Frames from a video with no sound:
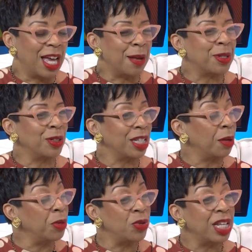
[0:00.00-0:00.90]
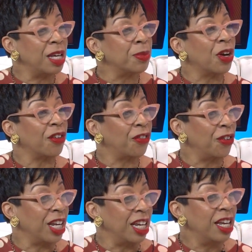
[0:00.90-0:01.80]
Absolutely. The museums are
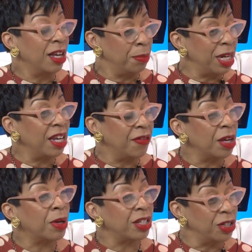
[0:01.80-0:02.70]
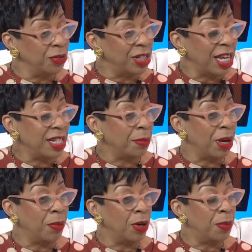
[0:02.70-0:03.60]
free, many of them on Tuesdays at
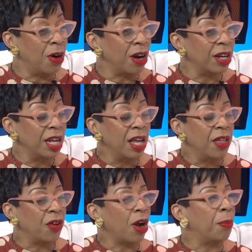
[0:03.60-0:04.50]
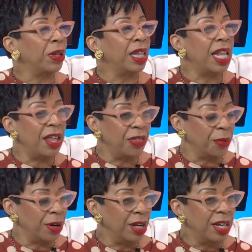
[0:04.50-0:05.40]
Balboa Park. There are a
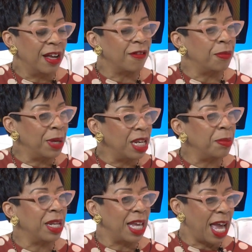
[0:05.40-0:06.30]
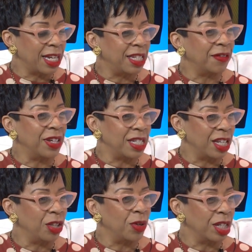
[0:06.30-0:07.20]
plethora of many activities that
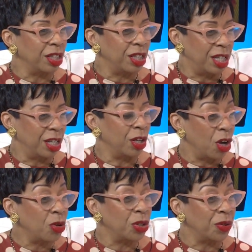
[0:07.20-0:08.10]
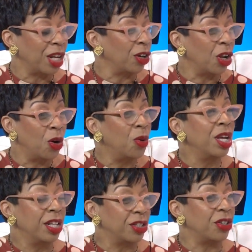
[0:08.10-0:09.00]
you can go to that are low
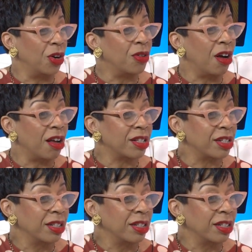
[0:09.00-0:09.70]
to no cost.